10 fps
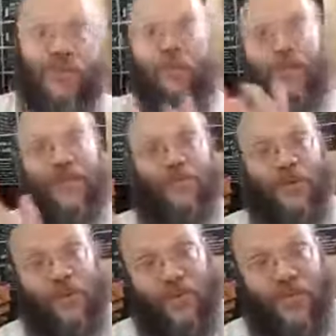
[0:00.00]
in the place
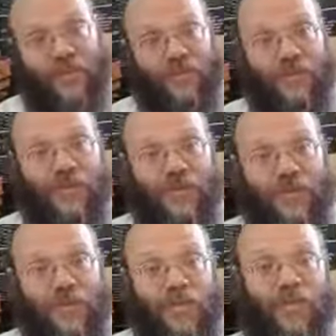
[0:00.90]
where you eat.
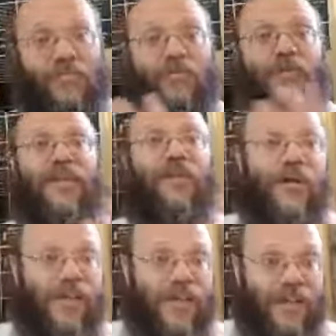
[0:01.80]
So if you did
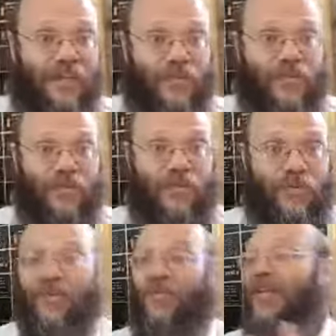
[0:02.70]
only the kiddush,
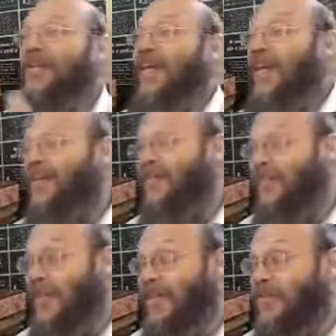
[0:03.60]
but you didn't
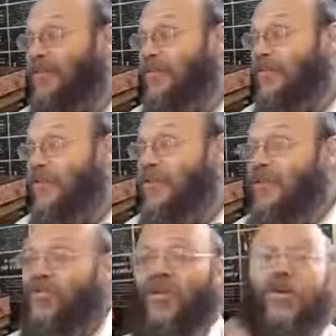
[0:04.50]
eat there,
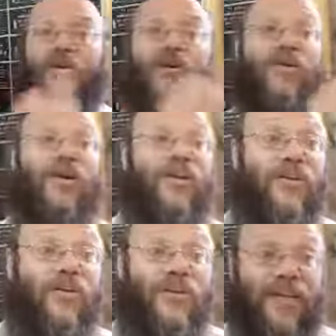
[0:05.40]
so you're, you're
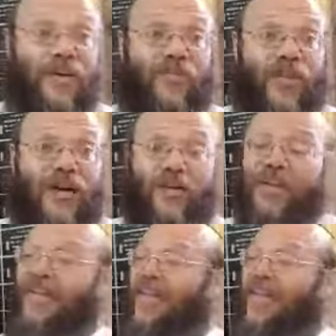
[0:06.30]
not Yotzei Chovah, you didn't